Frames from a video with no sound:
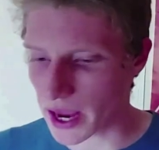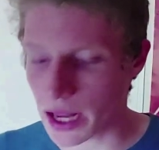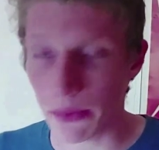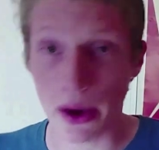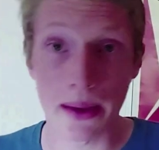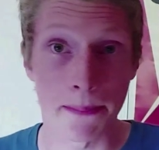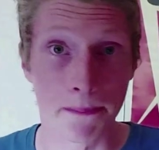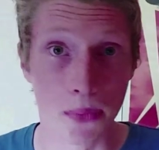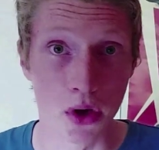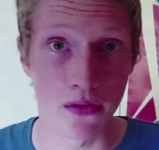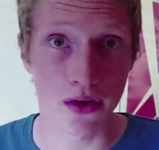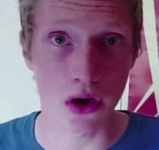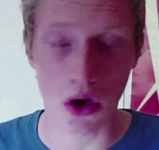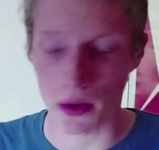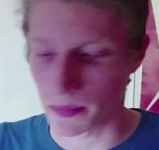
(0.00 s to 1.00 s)
Anyway,
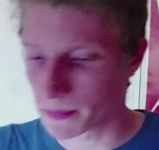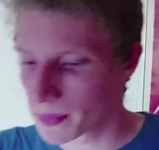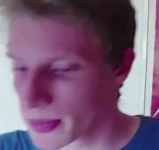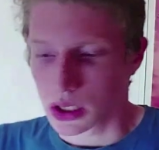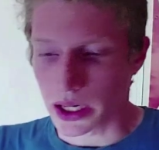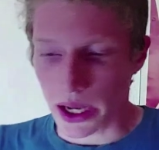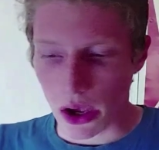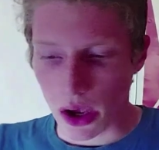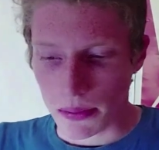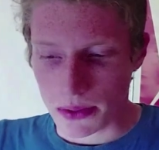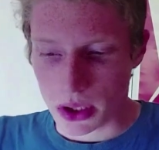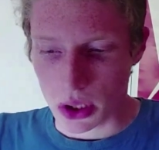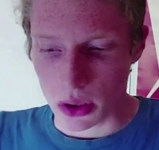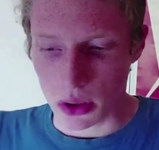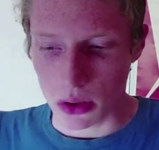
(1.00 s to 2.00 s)
moving on. So now up
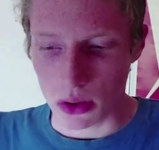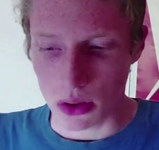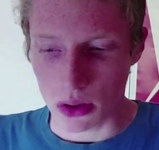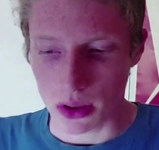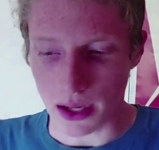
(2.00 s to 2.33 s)
to